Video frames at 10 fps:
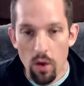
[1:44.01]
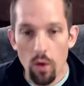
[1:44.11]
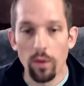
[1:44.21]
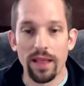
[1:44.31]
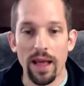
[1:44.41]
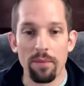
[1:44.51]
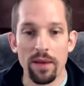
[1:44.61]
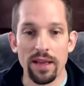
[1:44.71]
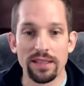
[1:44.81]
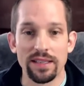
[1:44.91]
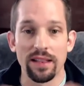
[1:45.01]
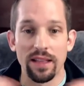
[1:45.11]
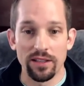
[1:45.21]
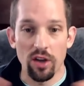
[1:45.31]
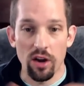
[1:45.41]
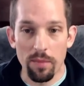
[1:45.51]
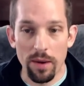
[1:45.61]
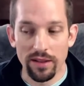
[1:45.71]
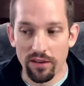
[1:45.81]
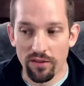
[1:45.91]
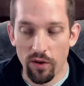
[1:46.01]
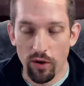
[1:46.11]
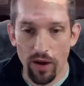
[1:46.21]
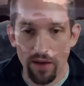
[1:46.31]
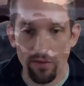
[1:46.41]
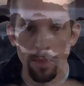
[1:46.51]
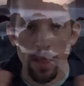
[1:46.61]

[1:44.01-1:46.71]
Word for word: With that being said, let's talk about this photograph.